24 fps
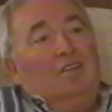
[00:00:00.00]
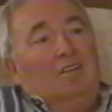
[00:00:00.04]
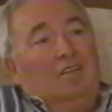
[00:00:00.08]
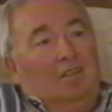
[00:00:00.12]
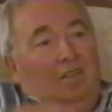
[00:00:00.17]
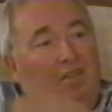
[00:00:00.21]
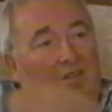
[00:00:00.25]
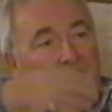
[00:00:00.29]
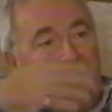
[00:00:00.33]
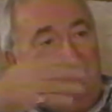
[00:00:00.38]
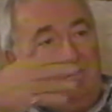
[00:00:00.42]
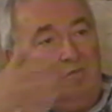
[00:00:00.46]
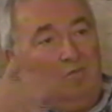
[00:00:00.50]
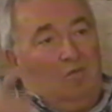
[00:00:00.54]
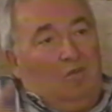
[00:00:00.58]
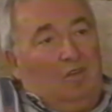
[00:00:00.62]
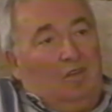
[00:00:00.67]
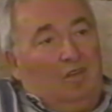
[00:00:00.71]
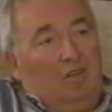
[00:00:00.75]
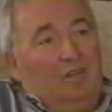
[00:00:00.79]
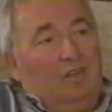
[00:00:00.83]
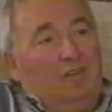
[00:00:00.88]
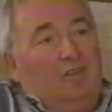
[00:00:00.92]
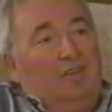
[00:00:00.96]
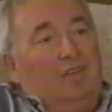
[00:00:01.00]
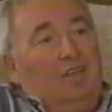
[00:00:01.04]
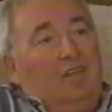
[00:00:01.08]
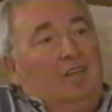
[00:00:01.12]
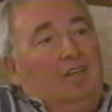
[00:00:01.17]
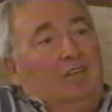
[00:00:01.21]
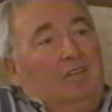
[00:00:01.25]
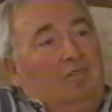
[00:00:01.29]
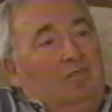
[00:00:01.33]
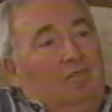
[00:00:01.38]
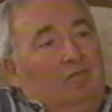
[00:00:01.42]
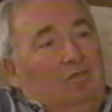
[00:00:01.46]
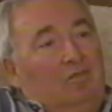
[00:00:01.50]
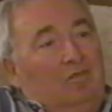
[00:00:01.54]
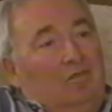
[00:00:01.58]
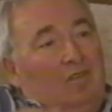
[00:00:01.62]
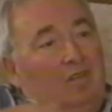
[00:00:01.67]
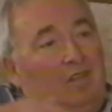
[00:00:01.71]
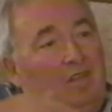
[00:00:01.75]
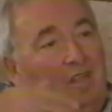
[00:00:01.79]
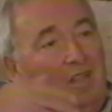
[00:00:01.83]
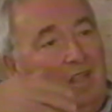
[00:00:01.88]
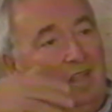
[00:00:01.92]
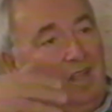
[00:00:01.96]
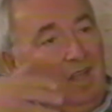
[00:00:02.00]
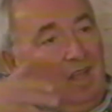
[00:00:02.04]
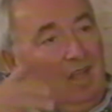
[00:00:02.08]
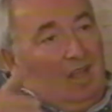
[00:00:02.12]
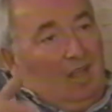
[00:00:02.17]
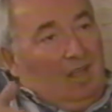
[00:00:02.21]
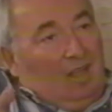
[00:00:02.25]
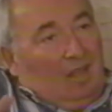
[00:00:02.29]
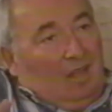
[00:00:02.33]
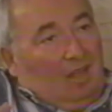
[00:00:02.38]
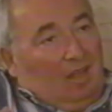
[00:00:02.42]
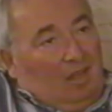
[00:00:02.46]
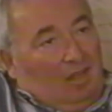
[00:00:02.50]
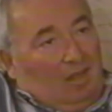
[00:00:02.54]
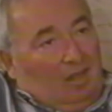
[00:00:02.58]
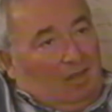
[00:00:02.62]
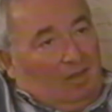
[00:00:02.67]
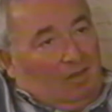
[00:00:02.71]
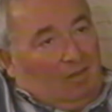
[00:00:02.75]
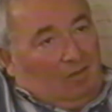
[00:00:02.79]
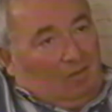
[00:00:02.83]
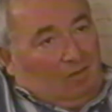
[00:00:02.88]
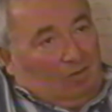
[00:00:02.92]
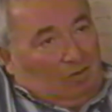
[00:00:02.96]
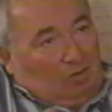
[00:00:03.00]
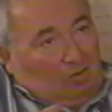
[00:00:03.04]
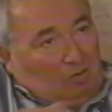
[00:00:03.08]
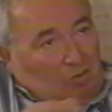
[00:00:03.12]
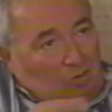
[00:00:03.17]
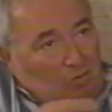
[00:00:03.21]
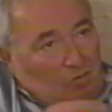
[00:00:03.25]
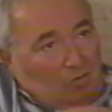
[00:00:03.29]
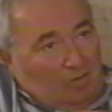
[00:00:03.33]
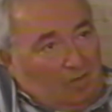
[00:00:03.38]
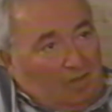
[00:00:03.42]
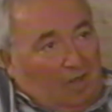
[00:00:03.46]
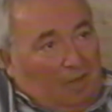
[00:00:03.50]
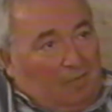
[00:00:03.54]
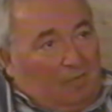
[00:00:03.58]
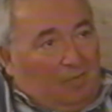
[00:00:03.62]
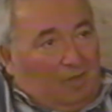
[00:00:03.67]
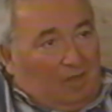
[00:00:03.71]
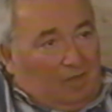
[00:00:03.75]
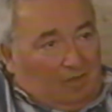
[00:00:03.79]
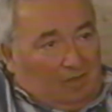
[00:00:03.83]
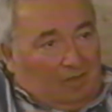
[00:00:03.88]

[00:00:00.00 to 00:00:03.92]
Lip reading: and we were learning to do some